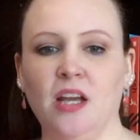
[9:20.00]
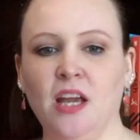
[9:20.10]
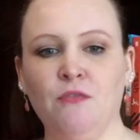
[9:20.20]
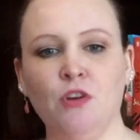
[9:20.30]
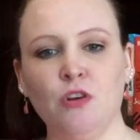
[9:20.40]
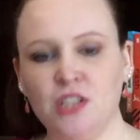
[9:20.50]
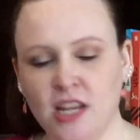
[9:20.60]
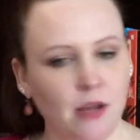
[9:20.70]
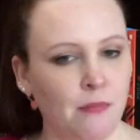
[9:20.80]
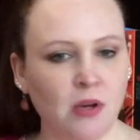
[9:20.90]
If you're
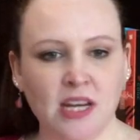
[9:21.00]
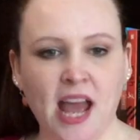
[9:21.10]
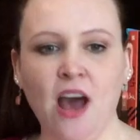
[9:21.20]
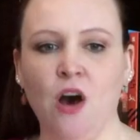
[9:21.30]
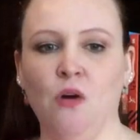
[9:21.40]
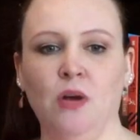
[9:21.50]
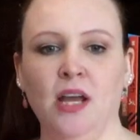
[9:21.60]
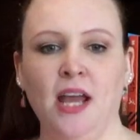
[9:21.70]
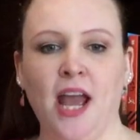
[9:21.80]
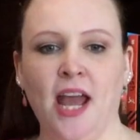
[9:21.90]
setting a book now
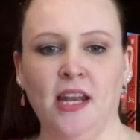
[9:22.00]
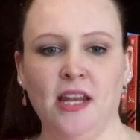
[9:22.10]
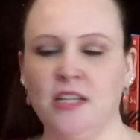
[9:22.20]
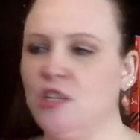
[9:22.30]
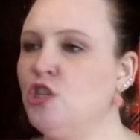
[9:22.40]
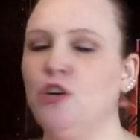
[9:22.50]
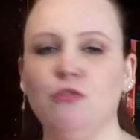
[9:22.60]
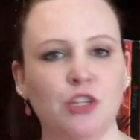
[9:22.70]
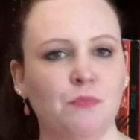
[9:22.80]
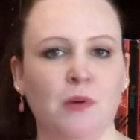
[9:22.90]
and it's a
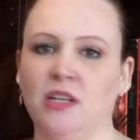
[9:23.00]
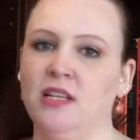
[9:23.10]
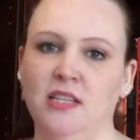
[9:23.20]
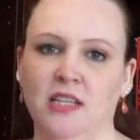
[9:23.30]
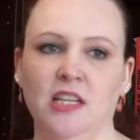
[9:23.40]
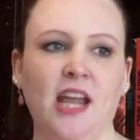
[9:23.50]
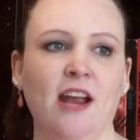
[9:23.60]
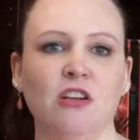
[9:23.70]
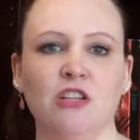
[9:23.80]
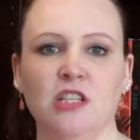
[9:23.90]
children's book and the
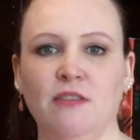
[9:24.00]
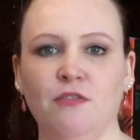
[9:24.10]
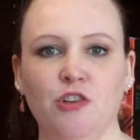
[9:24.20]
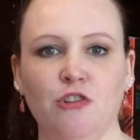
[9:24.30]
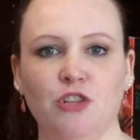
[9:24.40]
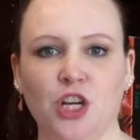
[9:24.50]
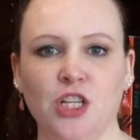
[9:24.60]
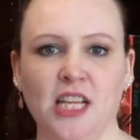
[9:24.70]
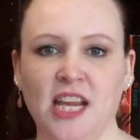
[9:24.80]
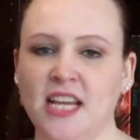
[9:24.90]
characters live in New
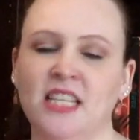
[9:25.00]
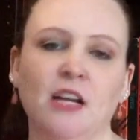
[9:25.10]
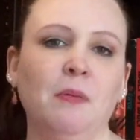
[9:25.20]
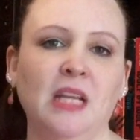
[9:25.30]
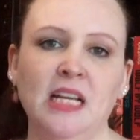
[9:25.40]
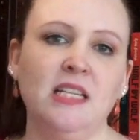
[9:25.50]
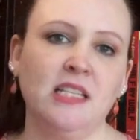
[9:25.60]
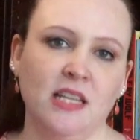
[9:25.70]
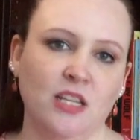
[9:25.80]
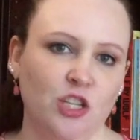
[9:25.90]
Jersey, is there places
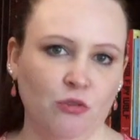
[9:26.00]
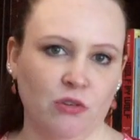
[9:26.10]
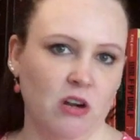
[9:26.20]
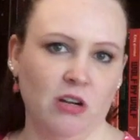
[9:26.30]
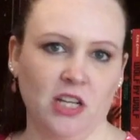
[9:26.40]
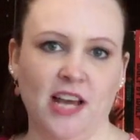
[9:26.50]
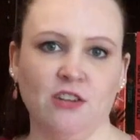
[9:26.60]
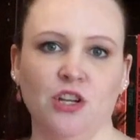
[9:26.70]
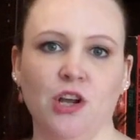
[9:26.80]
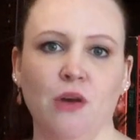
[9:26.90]
that the children aren't allowed
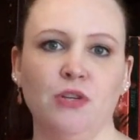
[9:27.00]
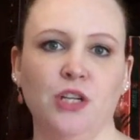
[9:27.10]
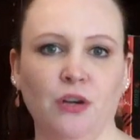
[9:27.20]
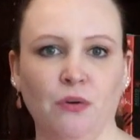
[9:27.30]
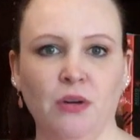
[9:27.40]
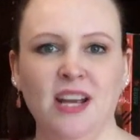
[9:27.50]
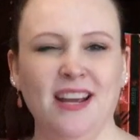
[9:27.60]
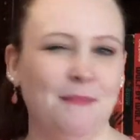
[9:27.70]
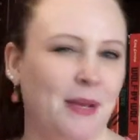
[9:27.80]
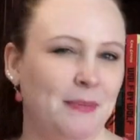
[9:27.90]
to go to?
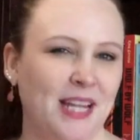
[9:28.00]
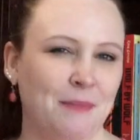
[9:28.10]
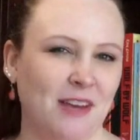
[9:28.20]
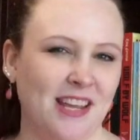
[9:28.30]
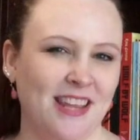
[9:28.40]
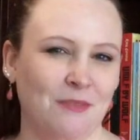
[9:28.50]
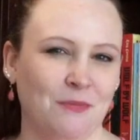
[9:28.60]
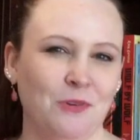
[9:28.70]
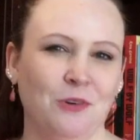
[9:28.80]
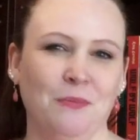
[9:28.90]
Maybe they break that
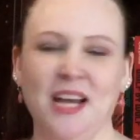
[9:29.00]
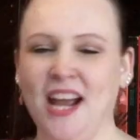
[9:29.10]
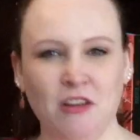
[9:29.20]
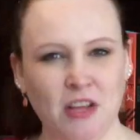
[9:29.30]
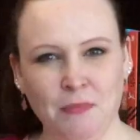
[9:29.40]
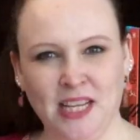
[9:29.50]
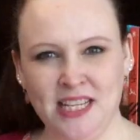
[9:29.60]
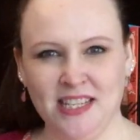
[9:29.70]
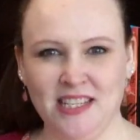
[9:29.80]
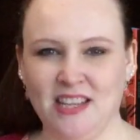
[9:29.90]
rule, but are there
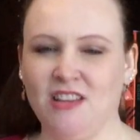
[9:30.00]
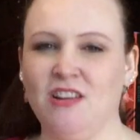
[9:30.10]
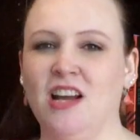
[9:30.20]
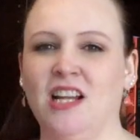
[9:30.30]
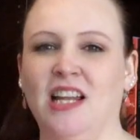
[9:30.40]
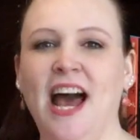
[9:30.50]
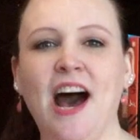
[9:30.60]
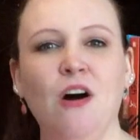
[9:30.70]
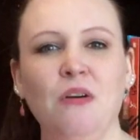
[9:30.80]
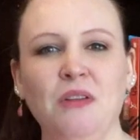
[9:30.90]
places that they're not
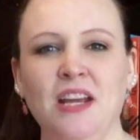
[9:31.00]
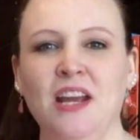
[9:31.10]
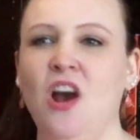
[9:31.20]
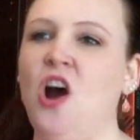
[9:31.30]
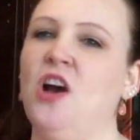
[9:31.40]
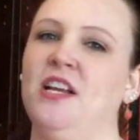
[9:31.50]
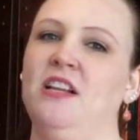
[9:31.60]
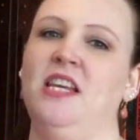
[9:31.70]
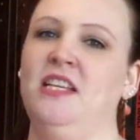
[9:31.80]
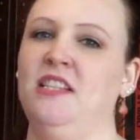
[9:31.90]
allowed? Are there
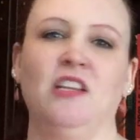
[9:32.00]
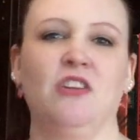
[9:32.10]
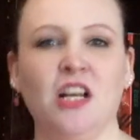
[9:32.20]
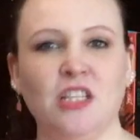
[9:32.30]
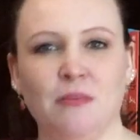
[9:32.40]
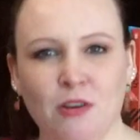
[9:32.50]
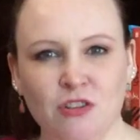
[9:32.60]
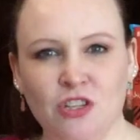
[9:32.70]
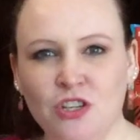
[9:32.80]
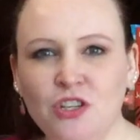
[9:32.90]
things that they're not
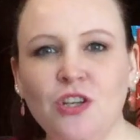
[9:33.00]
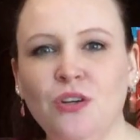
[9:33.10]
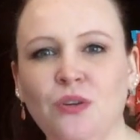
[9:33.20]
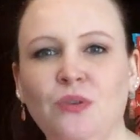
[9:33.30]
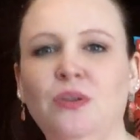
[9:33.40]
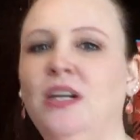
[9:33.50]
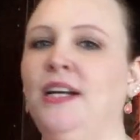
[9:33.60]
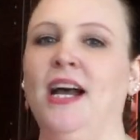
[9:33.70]
supposed to do?